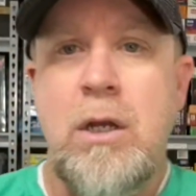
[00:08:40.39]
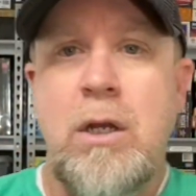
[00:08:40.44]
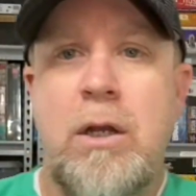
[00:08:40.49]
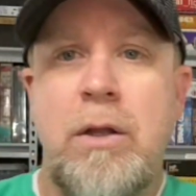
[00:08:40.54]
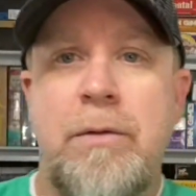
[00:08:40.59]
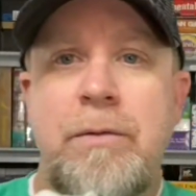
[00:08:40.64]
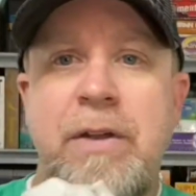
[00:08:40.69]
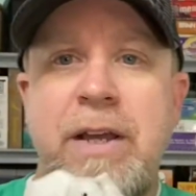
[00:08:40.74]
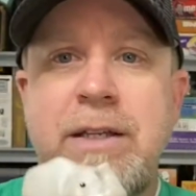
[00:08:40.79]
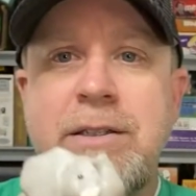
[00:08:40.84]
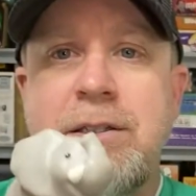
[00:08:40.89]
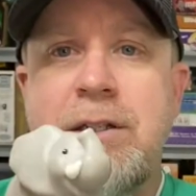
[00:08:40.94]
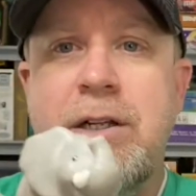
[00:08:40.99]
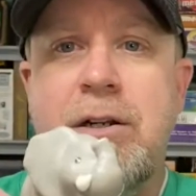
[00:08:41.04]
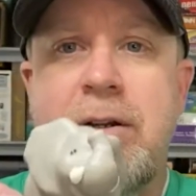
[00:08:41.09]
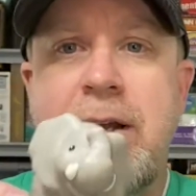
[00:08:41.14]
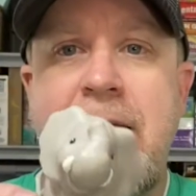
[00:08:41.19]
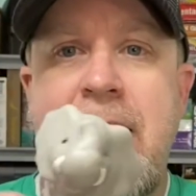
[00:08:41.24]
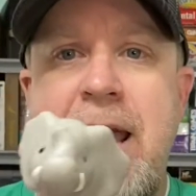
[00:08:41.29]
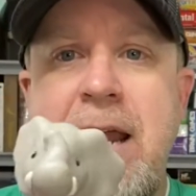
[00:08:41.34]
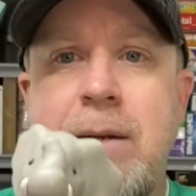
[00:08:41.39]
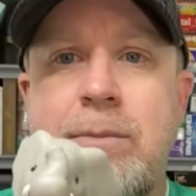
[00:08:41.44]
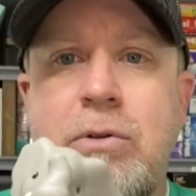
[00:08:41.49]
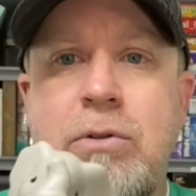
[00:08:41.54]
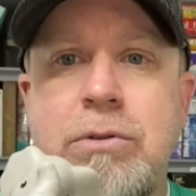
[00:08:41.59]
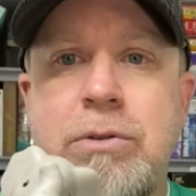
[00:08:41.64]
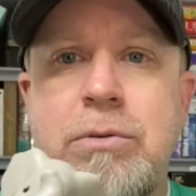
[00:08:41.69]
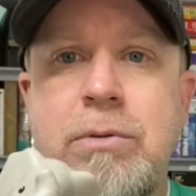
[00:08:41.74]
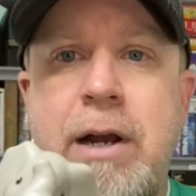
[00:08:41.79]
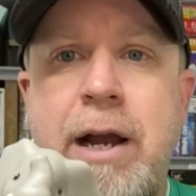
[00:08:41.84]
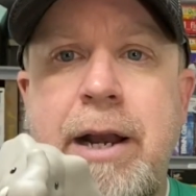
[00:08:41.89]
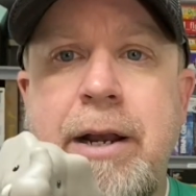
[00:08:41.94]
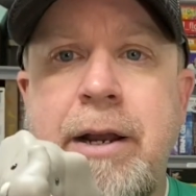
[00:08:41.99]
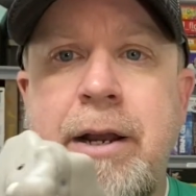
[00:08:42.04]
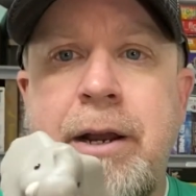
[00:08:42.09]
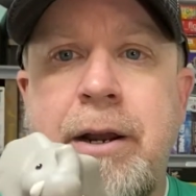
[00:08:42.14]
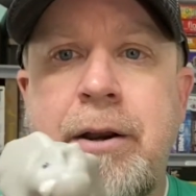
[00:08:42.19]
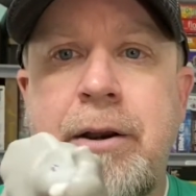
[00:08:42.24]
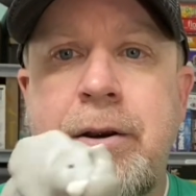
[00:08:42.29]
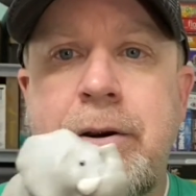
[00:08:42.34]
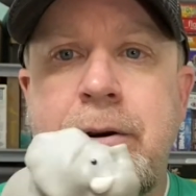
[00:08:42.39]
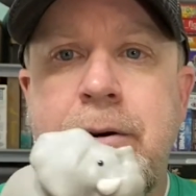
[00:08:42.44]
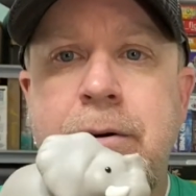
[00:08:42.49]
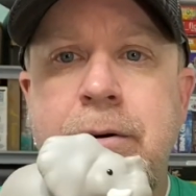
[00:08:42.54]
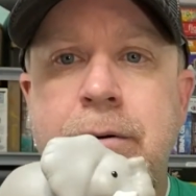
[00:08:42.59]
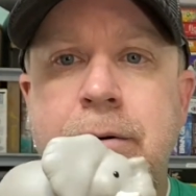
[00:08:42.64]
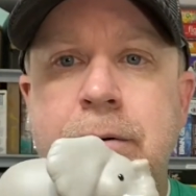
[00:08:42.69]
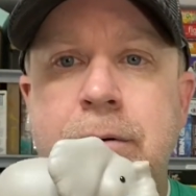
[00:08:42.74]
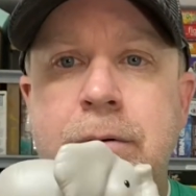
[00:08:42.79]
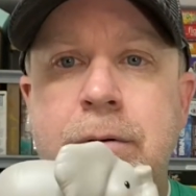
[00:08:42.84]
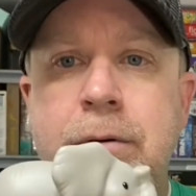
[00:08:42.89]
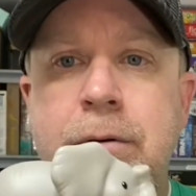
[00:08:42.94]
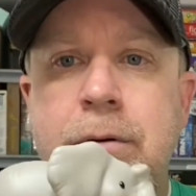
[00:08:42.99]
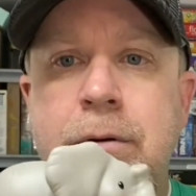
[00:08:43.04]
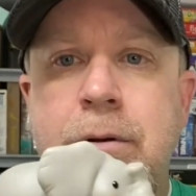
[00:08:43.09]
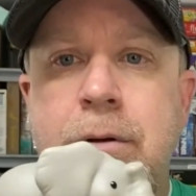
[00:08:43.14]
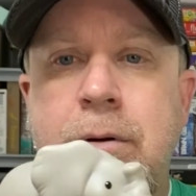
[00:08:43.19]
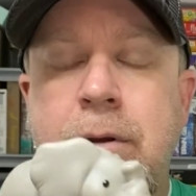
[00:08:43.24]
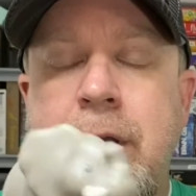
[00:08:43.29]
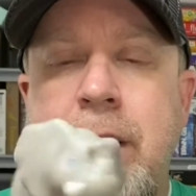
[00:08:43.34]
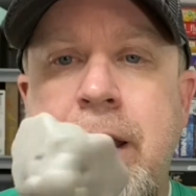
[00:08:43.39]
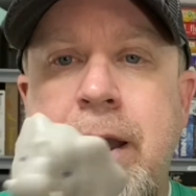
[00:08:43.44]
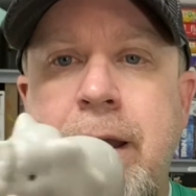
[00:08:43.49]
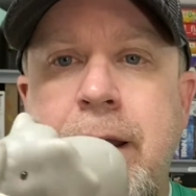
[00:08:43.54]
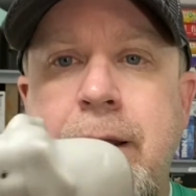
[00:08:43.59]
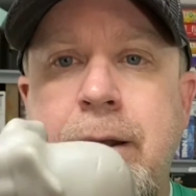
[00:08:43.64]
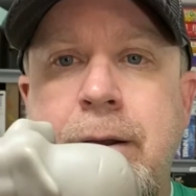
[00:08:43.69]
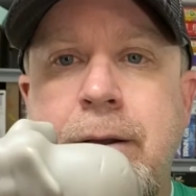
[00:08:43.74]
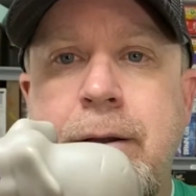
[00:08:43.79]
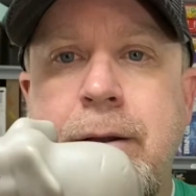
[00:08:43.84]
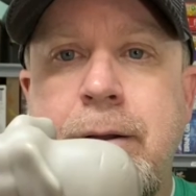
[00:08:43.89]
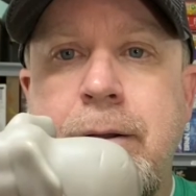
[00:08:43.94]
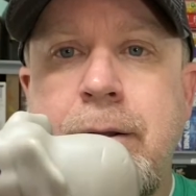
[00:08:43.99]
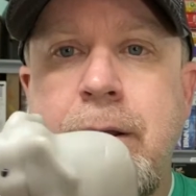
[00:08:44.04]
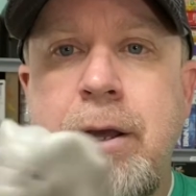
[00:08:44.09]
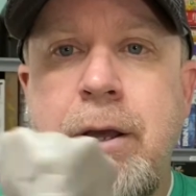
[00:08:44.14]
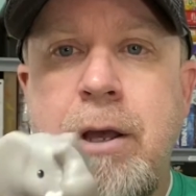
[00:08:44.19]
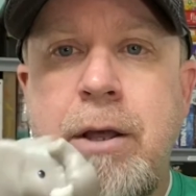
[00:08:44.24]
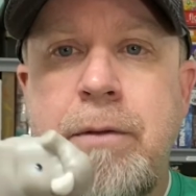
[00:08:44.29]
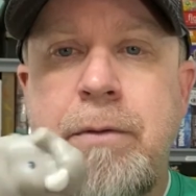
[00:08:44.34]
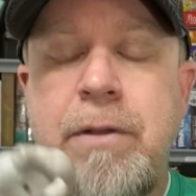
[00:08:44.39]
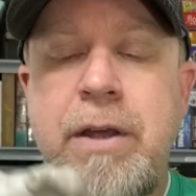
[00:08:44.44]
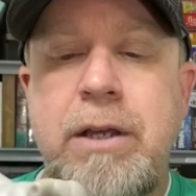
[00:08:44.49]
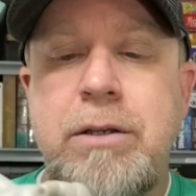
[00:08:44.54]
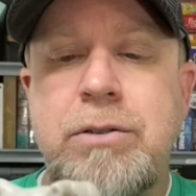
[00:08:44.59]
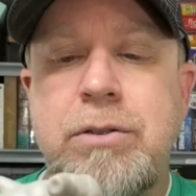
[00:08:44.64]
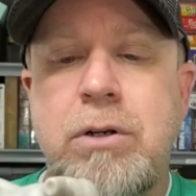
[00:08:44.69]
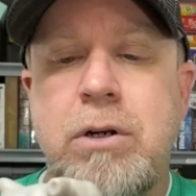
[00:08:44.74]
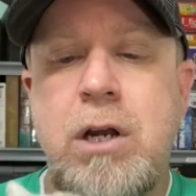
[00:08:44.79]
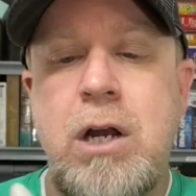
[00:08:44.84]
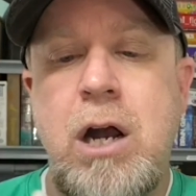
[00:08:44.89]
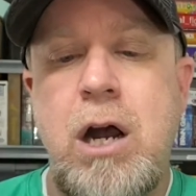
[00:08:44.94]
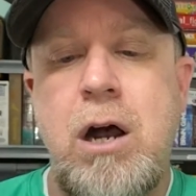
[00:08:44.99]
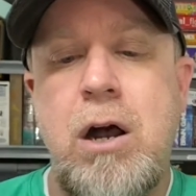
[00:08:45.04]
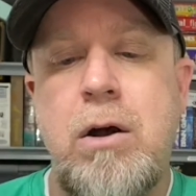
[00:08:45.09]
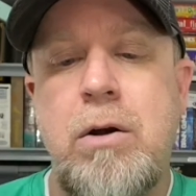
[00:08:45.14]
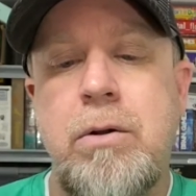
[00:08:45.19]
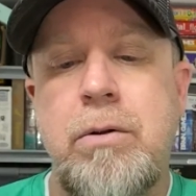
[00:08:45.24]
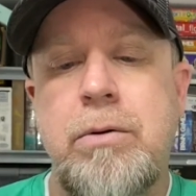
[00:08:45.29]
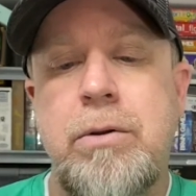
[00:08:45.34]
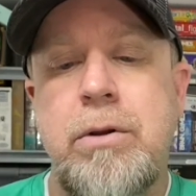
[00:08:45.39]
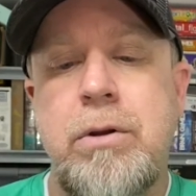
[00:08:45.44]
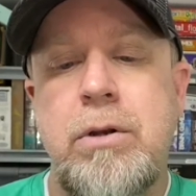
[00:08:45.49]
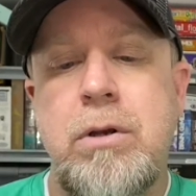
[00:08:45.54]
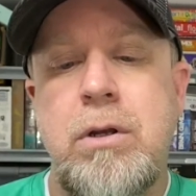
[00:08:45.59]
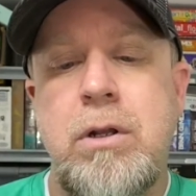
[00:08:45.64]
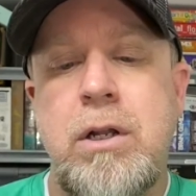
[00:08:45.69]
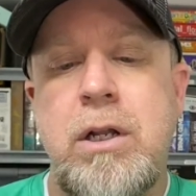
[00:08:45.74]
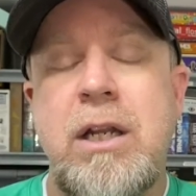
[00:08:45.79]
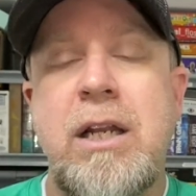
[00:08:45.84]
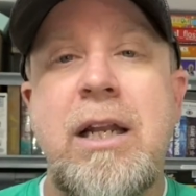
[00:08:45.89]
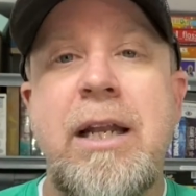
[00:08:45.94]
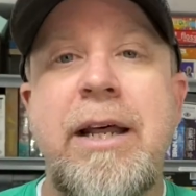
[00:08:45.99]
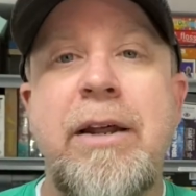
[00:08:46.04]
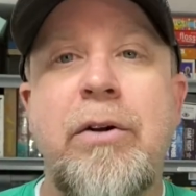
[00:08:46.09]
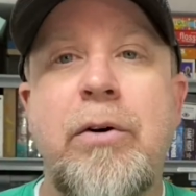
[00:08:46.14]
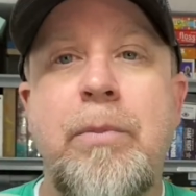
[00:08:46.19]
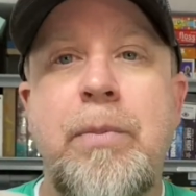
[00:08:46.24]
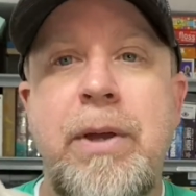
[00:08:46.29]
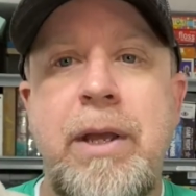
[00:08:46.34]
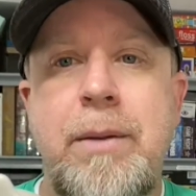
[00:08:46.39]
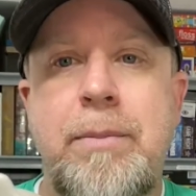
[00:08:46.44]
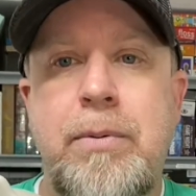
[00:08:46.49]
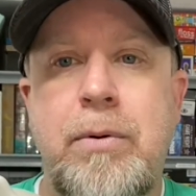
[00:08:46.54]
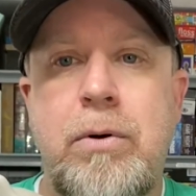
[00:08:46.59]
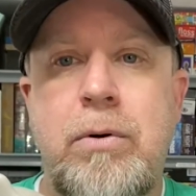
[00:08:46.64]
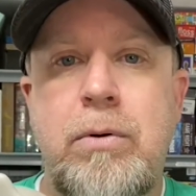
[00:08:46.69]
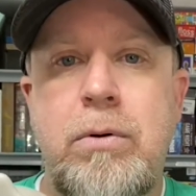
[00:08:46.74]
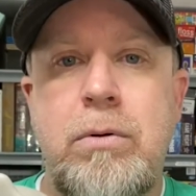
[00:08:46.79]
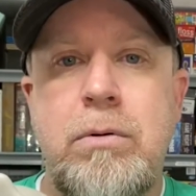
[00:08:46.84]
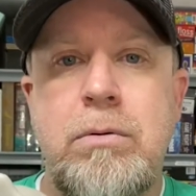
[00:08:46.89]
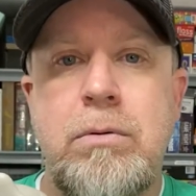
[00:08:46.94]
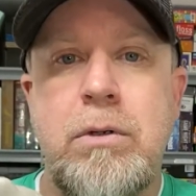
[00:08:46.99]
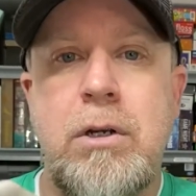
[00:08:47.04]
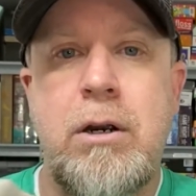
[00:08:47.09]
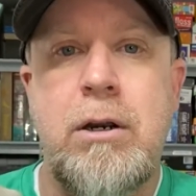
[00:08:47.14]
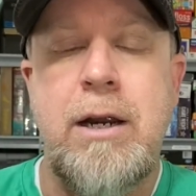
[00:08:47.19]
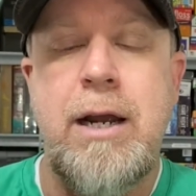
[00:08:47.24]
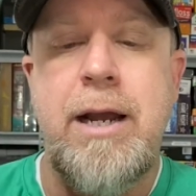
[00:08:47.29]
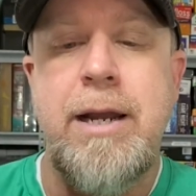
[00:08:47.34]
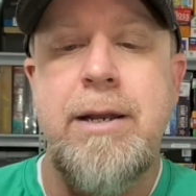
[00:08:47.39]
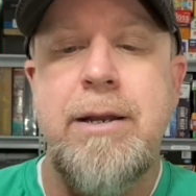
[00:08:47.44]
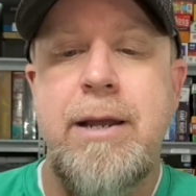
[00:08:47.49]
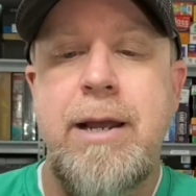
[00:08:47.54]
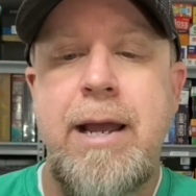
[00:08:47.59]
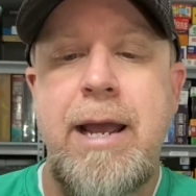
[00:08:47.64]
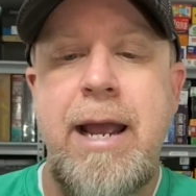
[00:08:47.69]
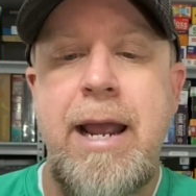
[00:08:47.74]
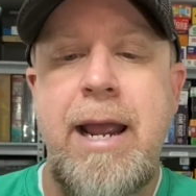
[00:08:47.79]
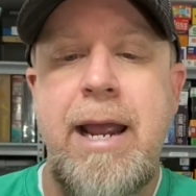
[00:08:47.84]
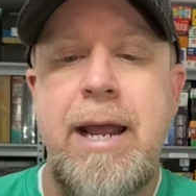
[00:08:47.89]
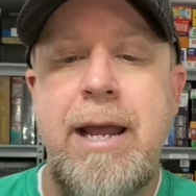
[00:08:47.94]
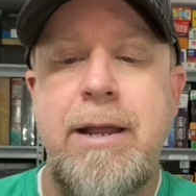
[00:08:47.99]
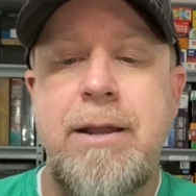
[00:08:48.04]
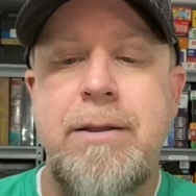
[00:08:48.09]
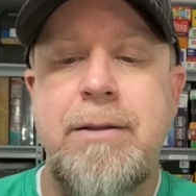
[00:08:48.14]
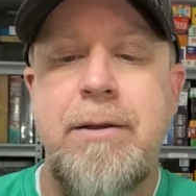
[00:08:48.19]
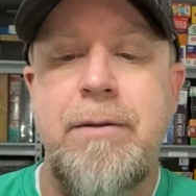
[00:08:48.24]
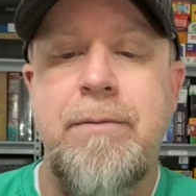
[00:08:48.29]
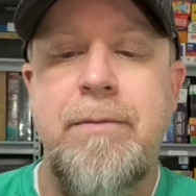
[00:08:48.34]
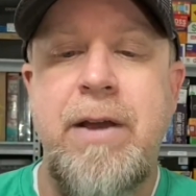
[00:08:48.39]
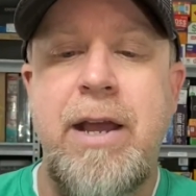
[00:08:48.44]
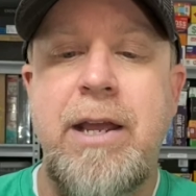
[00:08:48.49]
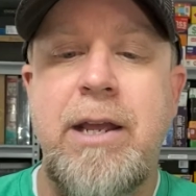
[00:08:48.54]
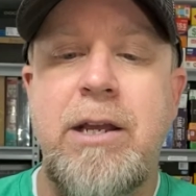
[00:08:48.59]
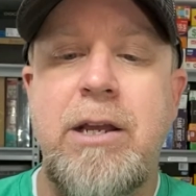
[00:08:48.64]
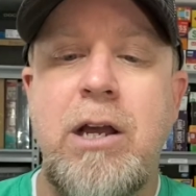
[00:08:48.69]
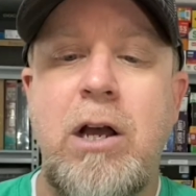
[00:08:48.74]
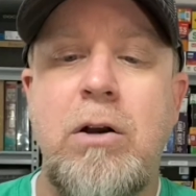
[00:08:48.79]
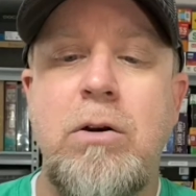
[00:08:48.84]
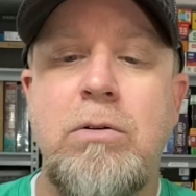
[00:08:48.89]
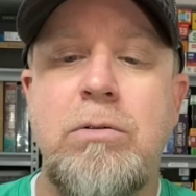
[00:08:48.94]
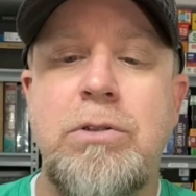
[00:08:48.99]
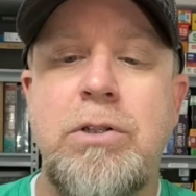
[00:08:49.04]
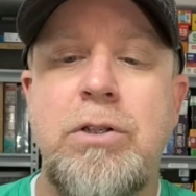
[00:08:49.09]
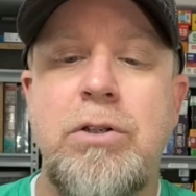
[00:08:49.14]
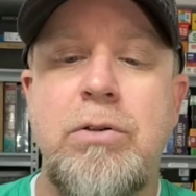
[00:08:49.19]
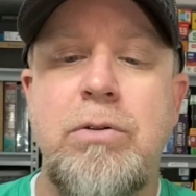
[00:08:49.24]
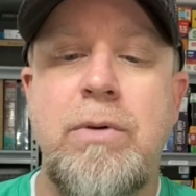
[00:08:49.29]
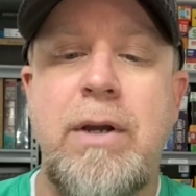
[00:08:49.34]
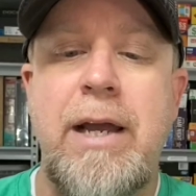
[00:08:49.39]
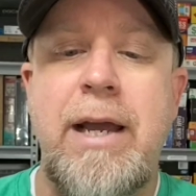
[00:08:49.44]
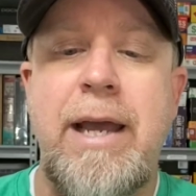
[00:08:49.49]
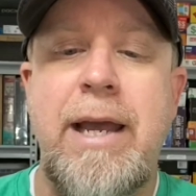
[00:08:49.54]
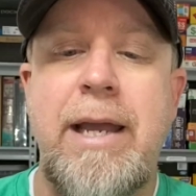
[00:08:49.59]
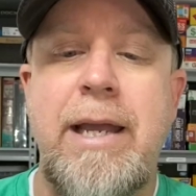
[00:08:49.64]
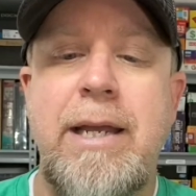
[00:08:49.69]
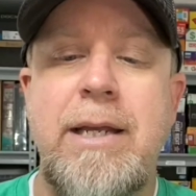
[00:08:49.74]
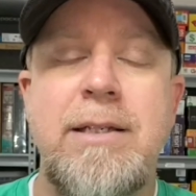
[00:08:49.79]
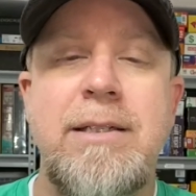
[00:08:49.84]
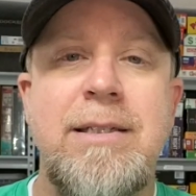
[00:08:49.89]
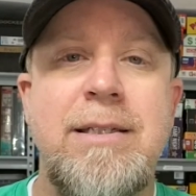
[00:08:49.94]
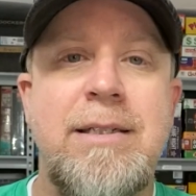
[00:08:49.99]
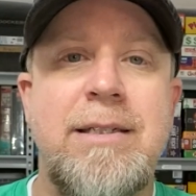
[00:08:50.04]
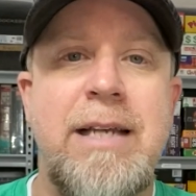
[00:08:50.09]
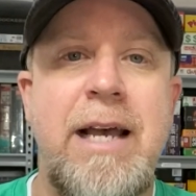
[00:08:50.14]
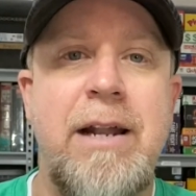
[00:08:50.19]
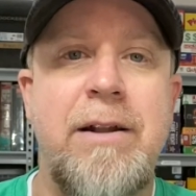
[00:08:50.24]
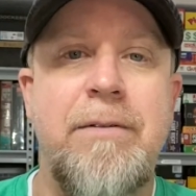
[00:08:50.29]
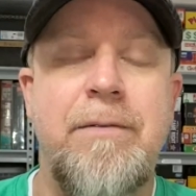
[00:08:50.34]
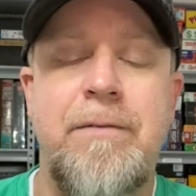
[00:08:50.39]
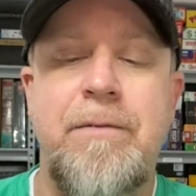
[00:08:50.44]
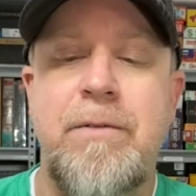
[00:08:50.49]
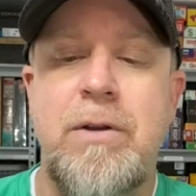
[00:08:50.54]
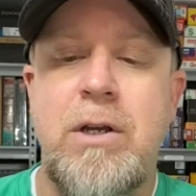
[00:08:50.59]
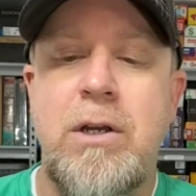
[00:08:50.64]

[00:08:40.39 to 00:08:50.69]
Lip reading: These little animals right here, okay, these are called little people, all right? And they go to a set of,